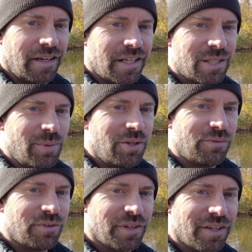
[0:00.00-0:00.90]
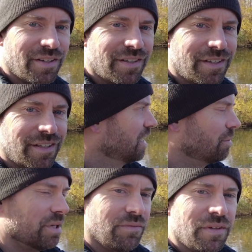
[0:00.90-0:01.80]
It's beautiful here. I
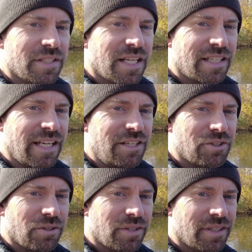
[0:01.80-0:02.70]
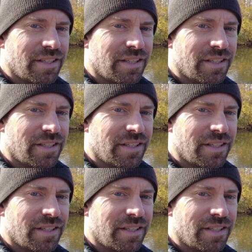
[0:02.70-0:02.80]
mean, it feels like nature.